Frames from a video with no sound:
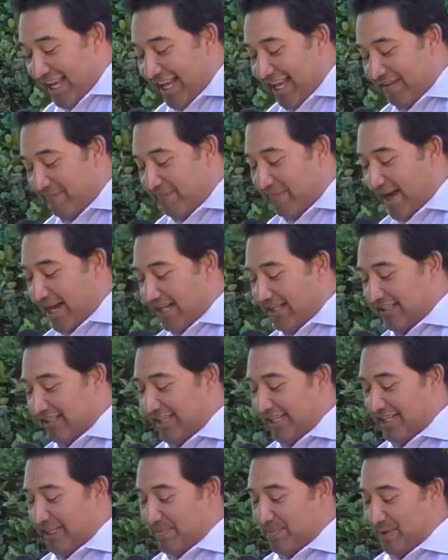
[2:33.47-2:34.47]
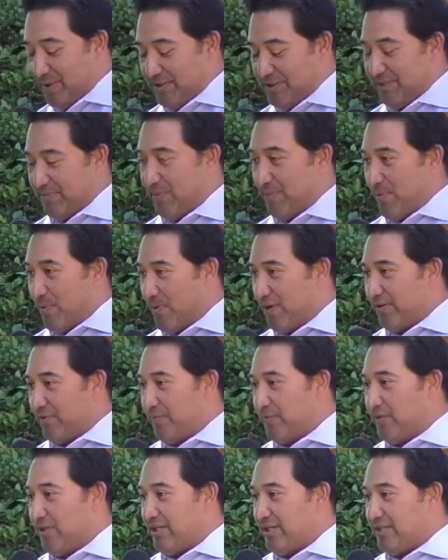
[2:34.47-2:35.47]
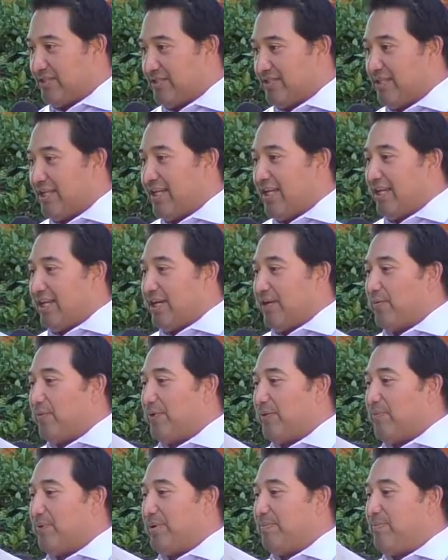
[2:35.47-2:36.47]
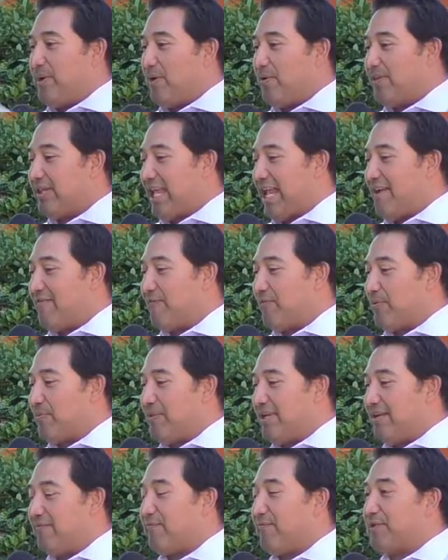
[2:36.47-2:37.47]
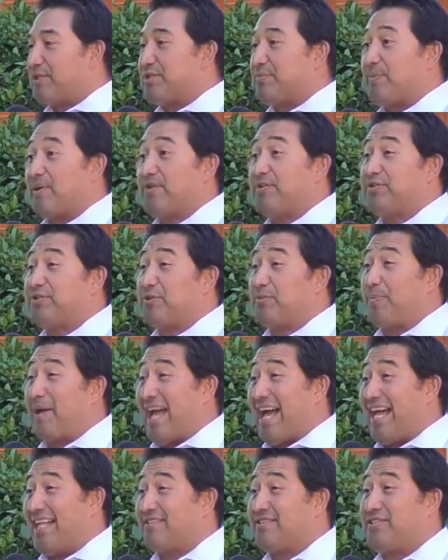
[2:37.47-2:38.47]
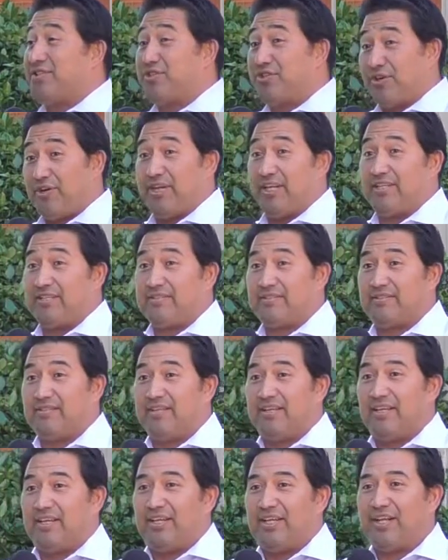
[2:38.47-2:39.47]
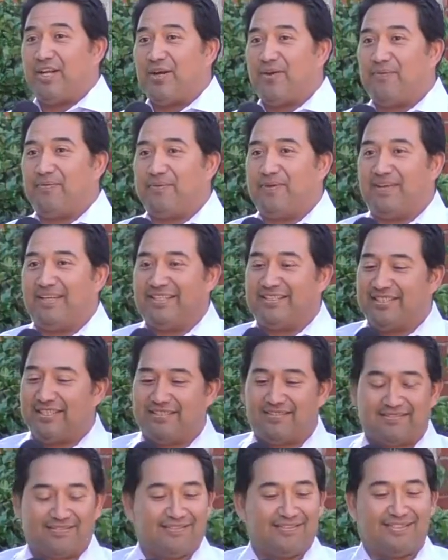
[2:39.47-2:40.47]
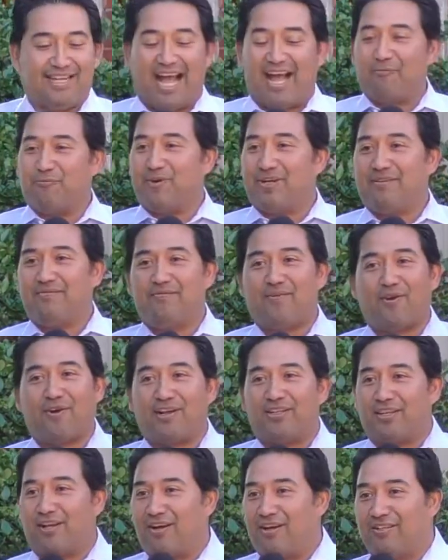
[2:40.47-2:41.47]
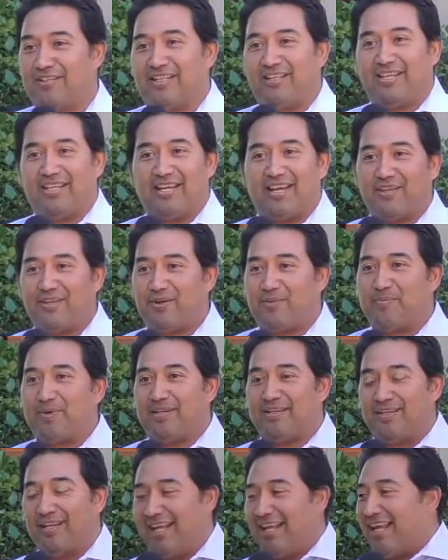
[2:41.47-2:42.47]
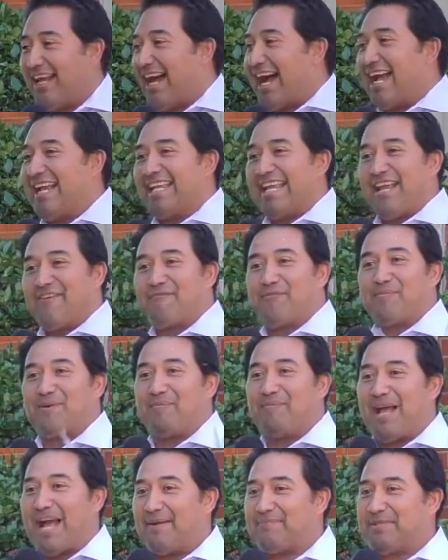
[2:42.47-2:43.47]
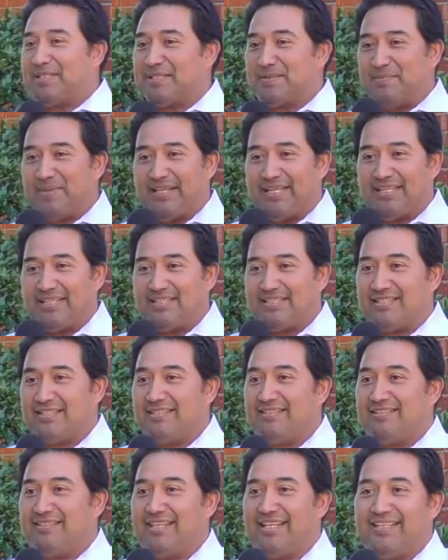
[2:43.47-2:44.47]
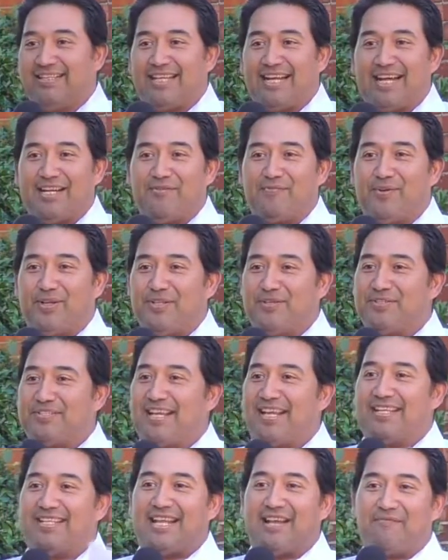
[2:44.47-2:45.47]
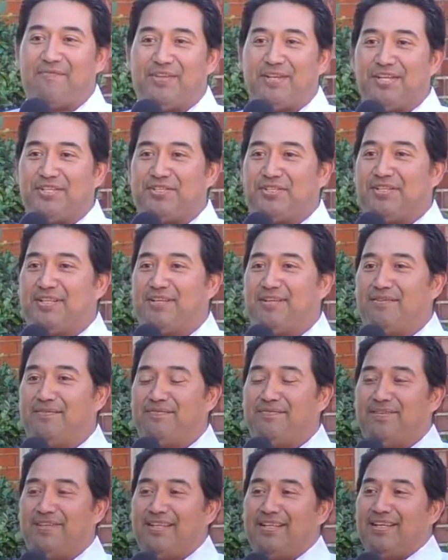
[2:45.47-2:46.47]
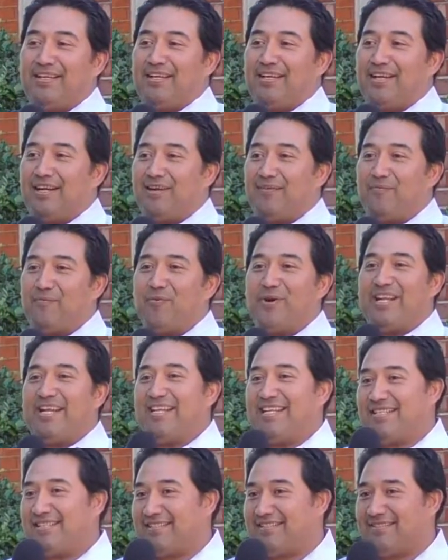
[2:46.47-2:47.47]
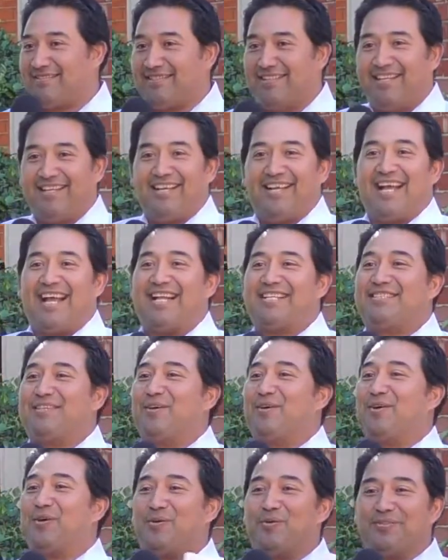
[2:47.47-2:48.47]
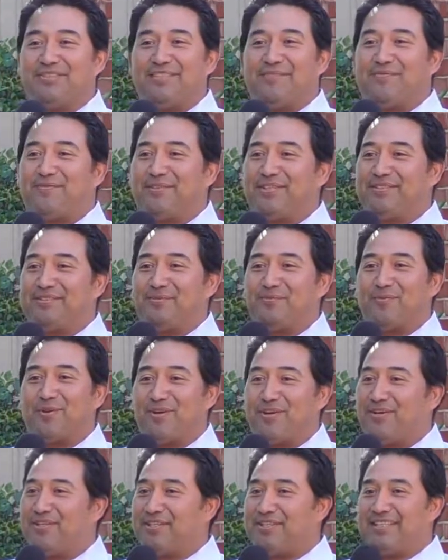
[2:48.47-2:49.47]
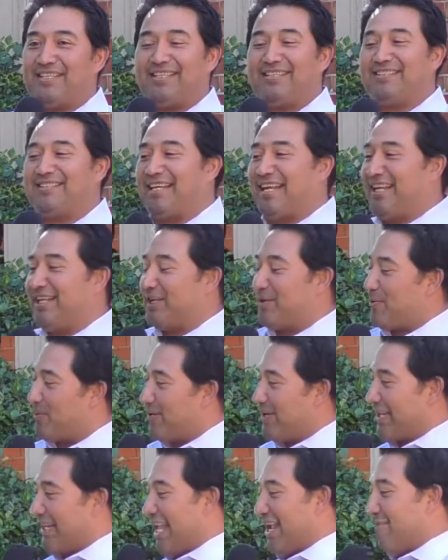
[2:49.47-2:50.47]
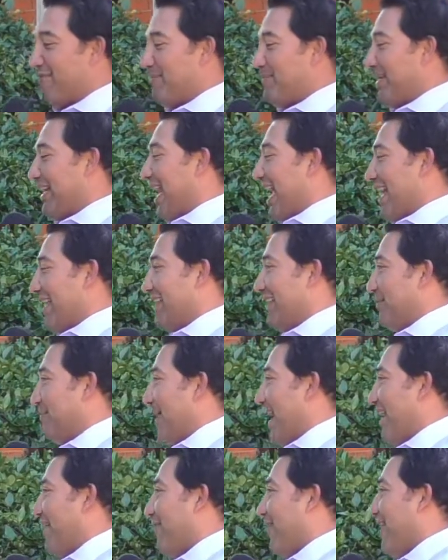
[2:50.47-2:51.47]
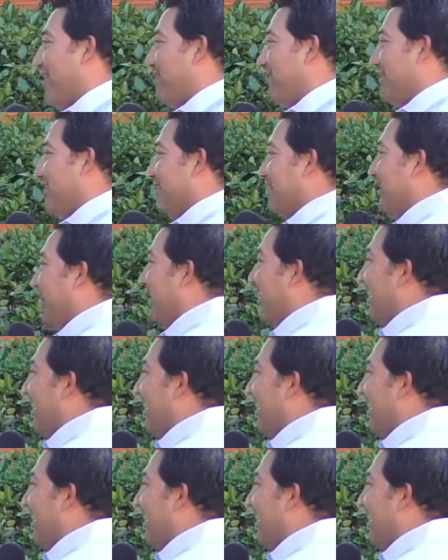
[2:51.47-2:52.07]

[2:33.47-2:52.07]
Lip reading: And finally, and the most important was, we both came from different spiritual paths and journeys. You know, just not one far along than the other, but I came from a Baptist piece, and kind of when you say a definition of witness, that's a whole different word, and Corey came from a Catholic background, and